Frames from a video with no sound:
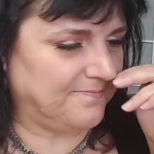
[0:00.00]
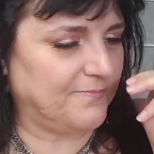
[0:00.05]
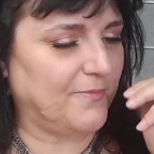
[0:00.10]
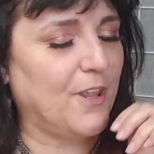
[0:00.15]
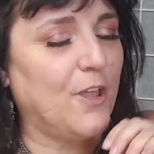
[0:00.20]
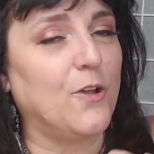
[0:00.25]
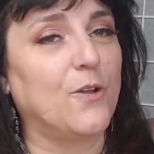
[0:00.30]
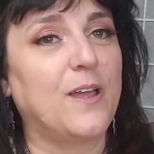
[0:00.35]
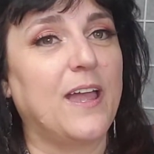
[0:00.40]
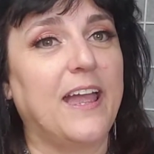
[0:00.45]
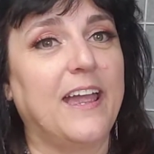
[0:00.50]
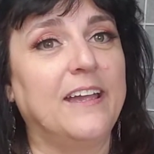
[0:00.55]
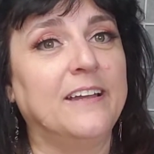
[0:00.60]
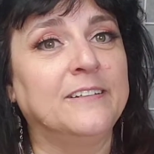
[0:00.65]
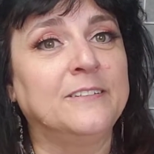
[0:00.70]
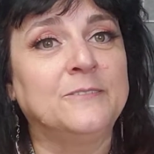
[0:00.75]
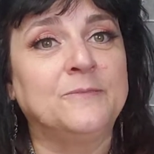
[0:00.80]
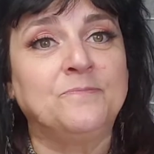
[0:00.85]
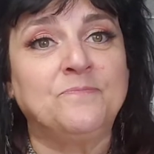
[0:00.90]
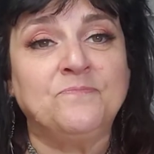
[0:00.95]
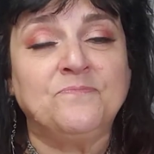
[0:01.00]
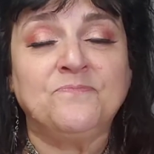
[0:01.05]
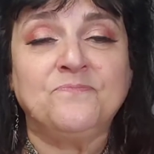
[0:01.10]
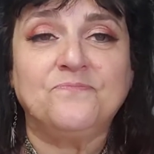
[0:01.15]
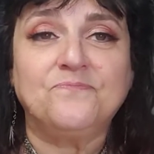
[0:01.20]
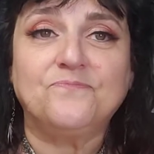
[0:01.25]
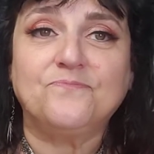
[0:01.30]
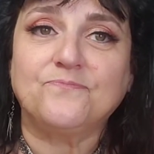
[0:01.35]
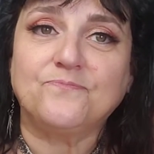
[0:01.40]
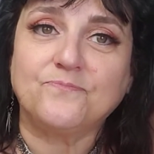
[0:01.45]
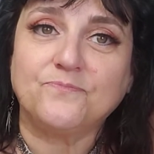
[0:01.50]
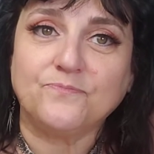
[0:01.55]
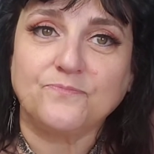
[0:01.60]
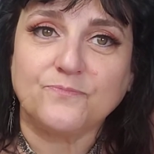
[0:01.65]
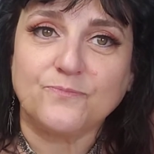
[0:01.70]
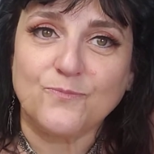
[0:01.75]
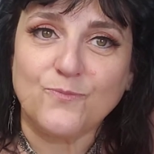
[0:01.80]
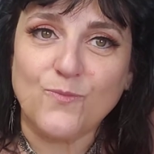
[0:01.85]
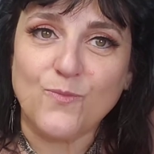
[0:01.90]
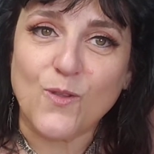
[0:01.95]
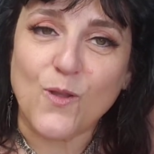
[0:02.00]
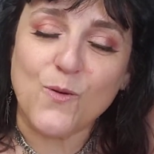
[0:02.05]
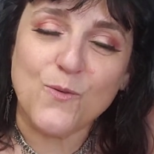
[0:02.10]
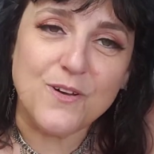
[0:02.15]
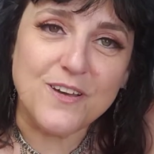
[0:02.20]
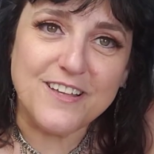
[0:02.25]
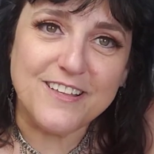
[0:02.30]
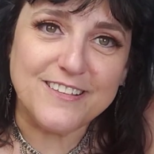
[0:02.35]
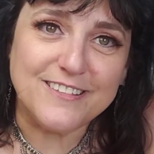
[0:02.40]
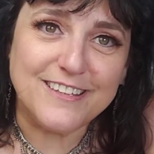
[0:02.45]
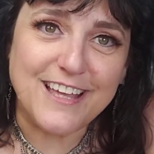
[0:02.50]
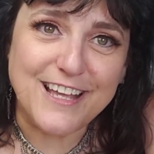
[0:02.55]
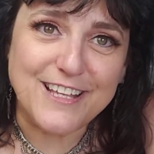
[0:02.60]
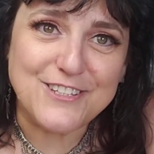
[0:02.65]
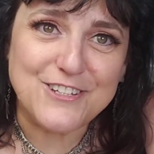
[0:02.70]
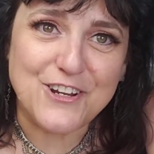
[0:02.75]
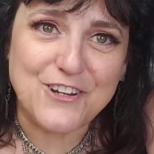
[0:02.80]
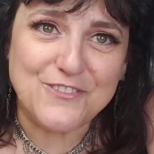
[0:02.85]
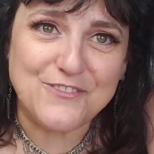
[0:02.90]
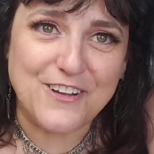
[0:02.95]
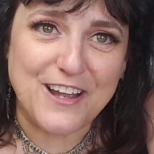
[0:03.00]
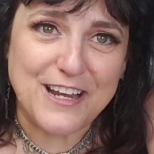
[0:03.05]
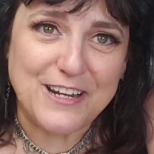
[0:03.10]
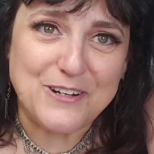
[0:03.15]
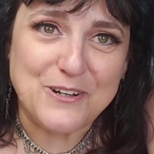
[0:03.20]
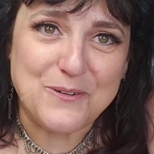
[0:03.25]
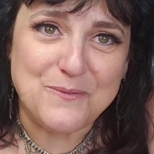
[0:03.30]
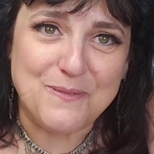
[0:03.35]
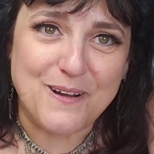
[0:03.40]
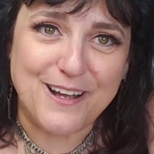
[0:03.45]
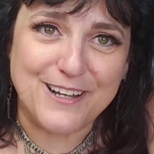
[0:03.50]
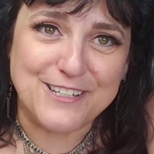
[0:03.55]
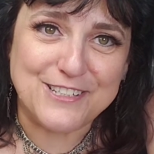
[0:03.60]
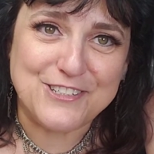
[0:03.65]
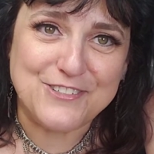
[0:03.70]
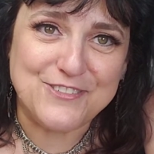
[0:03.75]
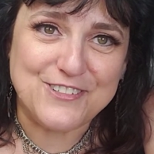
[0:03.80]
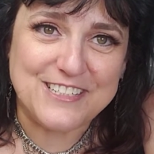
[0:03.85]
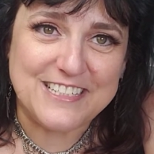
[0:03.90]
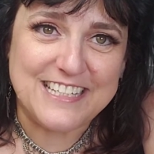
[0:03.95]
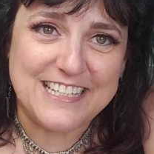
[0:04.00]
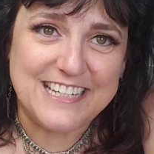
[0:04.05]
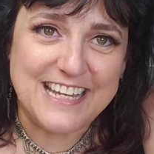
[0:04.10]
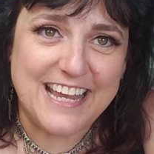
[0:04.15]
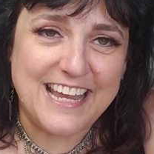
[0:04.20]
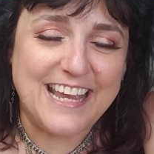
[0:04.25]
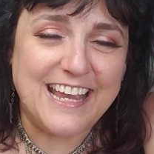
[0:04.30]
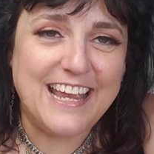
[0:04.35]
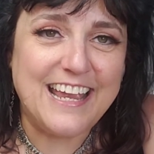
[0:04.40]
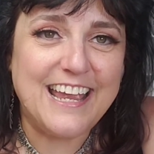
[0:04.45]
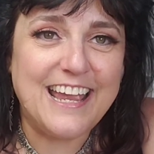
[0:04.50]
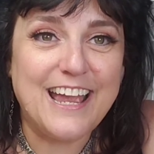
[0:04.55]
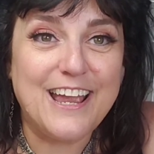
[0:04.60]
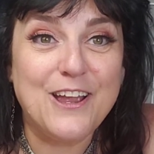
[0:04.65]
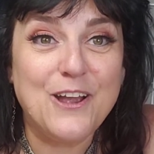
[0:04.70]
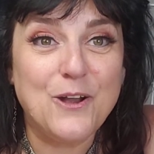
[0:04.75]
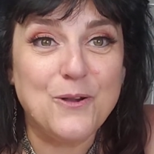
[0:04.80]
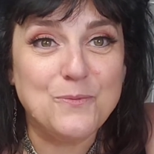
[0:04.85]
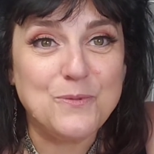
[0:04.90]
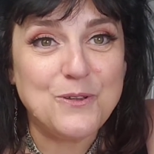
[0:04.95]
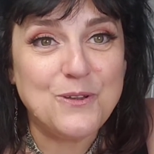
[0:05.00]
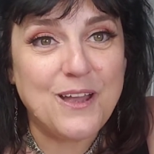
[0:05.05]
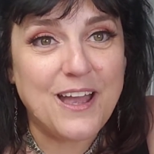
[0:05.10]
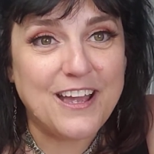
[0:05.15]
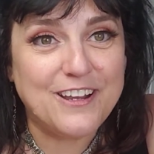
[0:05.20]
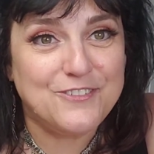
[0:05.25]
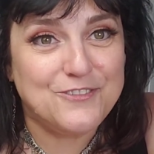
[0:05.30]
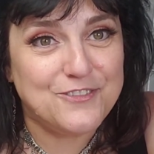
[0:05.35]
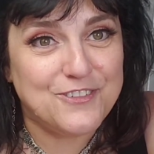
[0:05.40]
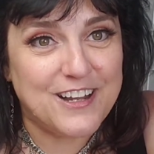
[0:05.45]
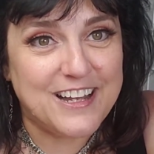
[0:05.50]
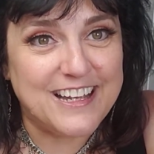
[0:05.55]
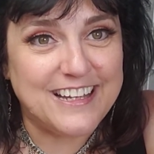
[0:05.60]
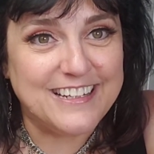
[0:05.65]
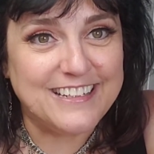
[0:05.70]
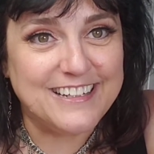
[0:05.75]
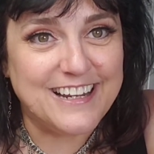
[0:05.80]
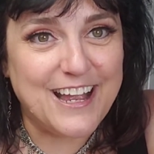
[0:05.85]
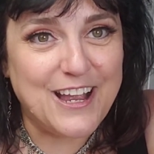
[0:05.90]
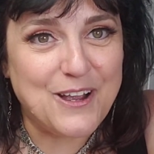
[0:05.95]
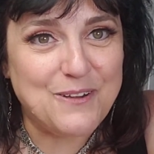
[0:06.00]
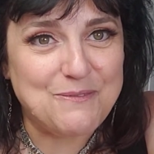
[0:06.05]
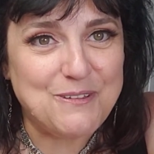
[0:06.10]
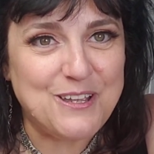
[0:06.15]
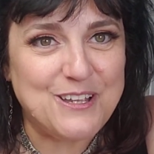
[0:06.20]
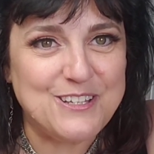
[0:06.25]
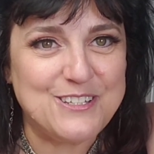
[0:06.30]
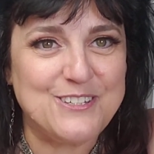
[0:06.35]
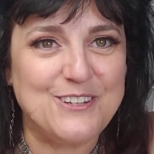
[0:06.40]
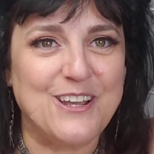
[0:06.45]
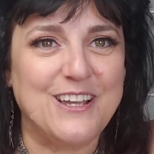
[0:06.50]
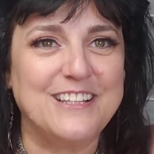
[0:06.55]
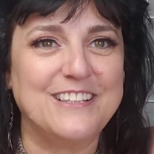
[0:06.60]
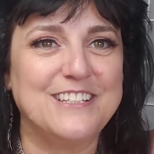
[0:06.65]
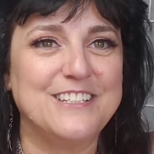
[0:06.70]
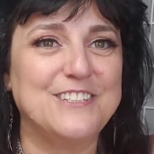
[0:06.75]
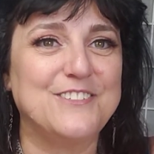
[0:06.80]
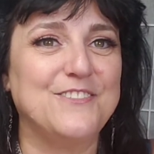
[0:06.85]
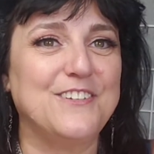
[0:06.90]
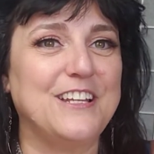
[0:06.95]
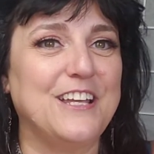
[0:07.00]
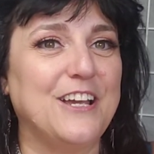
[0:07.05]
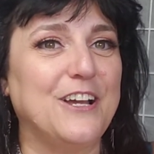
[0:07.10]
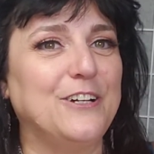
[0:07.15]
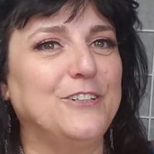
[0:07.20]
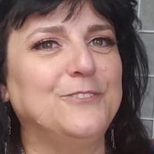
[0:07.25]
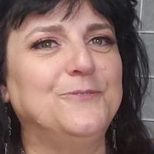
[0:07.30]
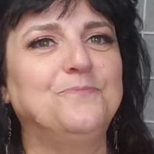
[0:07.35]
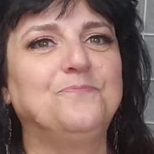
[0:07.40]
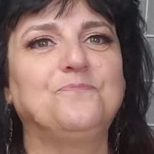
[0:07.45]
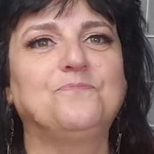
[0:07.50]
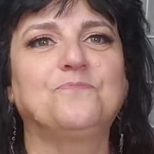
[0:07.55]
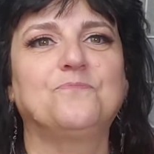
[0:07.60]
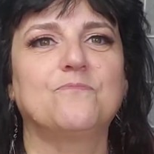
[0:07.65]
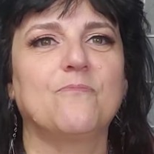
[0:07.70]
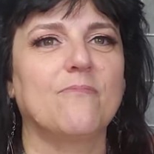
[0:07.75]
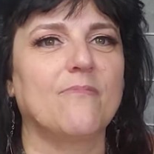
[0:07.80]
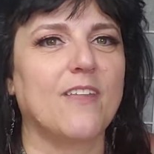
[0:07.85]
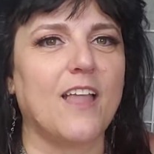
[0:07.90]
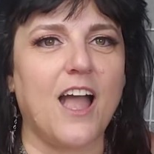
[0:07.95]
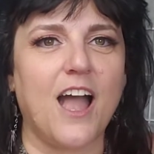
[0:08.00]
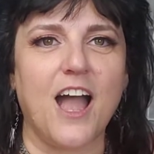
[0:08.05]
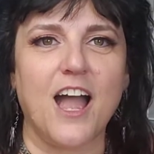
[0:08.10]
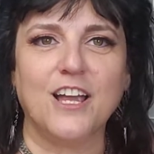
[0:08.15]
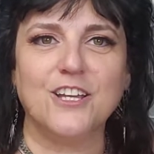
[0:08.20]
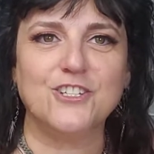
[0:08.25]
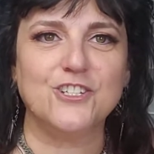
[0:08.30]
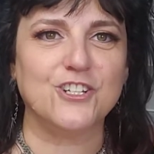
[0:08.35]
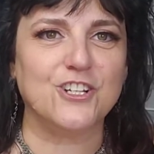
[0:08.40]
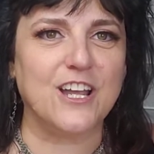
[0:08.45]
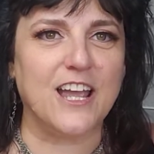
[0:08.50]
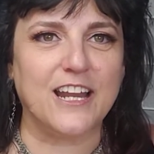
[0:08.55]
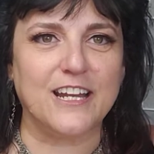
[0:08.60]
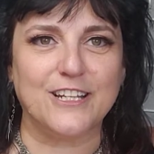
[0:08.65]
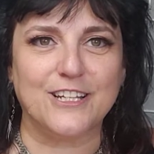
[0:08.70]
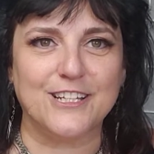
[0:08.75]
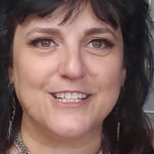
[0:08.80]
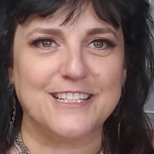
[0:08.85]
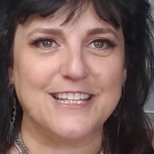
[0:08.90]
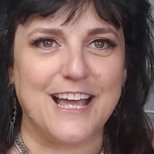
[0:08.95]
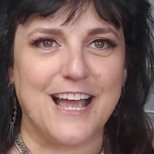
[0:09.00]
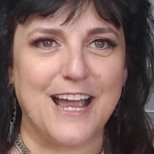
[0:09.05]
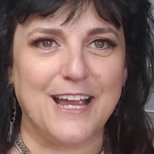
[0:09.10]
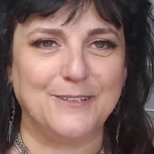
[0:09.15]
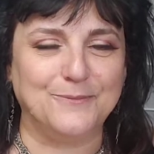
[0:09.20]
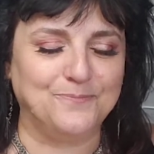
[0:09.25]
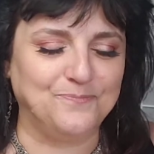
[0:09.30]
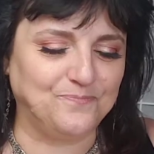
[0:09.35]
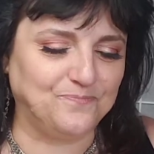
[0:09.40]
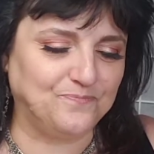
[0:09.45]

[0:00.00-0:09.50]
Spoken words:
Okay. Well, that's our VineOh box for today. I hope you had fun. I hope you enjoyed this video. I sure had a good time.